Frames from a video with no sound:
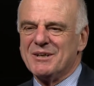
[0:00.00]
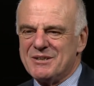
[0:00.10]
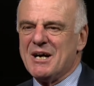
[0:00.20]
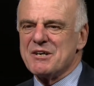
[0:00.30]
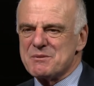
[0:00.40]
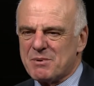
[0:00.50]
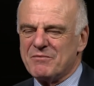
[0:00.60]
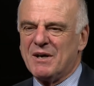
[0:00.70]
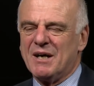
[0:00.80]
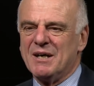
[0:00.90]
does
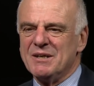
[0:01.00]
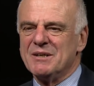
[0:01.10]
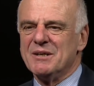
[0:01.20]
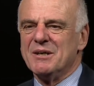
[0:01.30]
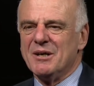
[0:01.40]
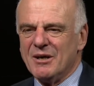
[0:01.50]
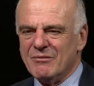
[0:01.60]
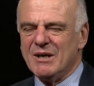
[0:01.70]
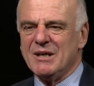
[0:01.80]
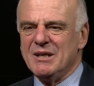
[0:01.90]
provide a
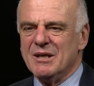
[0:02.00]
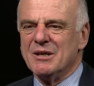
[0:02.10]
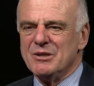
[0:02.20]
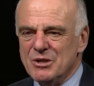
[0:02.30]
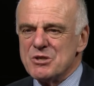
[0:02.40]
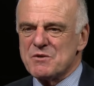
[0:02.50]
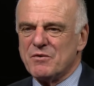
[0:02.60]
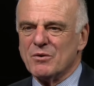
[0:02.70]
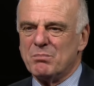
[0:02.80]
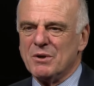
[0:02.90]
really
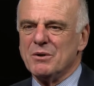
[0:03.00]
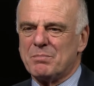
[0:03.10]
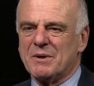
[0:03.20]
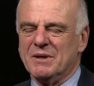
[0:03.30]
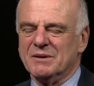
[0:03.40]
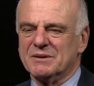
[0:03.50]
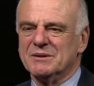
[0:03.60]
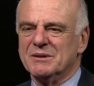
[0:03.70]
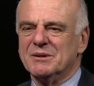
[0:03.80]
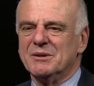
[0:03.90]
useful blueprint
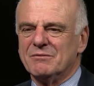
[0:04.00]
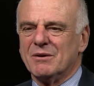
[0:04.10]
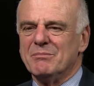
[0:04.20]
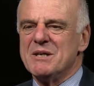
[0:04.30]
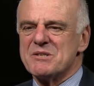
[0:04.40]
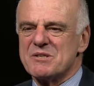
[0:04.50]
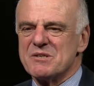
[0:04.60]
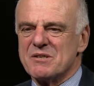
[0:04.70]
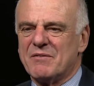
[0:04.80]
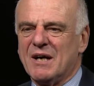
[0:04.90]
for
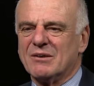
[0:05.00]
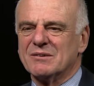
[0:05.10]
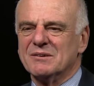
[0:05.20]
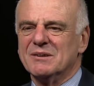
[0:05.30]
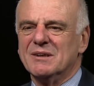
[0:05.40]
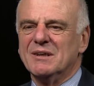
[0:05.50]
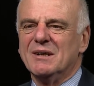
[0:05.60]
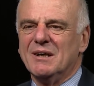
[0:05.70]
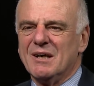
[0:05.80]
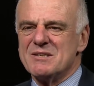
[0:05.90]
ministers of health
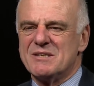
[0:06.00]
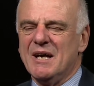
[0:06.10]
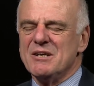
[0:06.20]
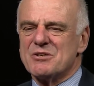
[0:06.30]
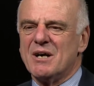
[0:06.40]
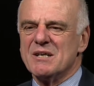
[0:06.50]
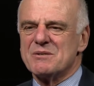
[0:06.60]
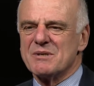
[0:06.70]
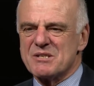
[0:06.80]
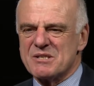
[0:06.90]
as they try
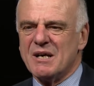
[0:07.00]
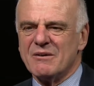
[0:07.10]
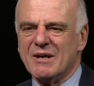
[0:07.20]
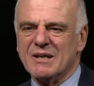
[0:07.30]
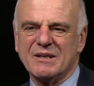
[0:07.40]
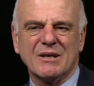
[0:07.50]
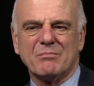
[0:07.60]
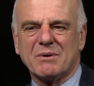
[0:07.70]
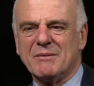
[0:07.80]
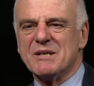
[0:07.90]
to accelerate the
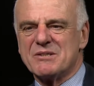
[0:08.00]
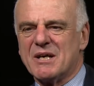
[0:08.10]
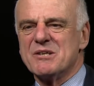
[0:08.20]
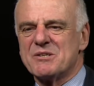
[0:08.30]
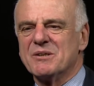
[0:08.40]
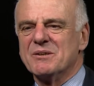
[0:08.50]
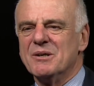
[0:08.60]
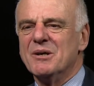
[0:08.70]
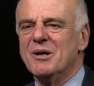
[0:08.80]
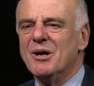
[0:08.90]
implementation
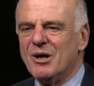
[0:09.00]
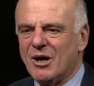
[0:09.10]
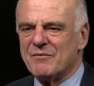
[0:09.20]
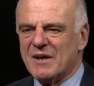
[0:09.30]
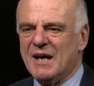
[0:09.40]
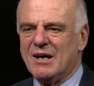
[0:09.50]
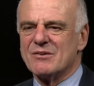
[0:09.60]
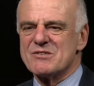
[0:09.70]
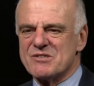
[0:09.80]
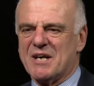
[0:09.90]
of the
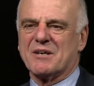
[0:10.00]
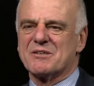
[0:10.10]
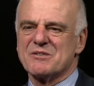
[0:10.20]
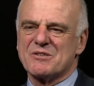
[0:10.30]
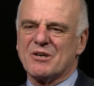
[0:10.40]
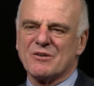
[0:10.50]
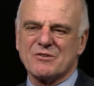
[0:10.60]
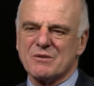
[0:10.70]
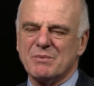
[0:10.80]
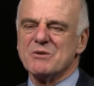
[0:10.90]
health sector's
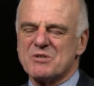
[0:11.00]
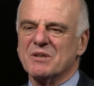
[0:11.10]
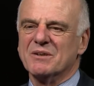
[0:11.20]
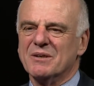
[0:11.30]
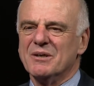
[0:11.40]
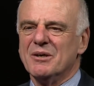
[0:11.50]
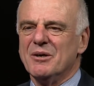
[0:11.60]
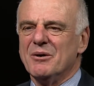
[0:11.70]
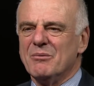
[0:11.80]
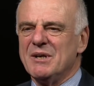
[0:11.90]
contribution
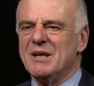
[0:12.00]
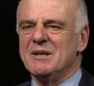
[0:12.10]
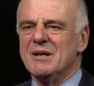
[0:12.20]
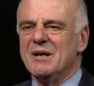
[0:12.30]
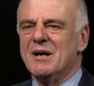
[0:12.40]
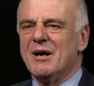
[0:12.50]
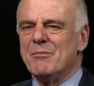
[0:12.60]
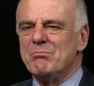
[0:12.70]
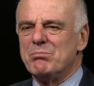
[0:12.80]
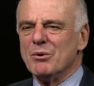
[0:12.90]
within a
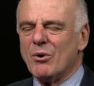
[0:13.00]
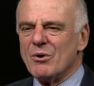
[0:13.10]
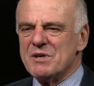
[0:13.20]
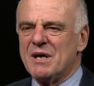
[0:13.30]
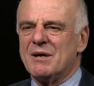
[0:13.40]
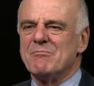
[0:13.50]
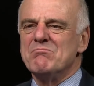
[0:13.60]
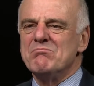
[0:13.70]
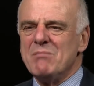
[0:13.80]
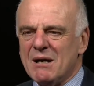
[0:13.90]
broader
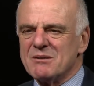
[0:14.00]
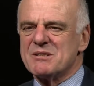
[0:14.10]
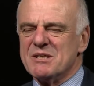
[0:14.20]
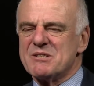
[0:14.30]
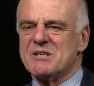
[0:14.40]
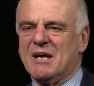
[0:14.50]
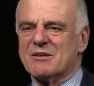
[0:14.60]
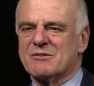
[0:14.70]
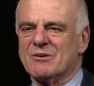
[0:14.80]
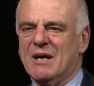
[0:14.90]

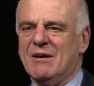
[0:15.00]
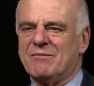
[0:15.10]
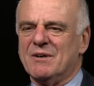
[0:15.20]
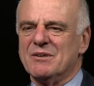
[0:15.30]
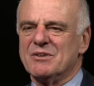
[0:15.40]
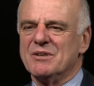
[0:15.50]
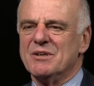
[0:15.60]
multi-sectoral effort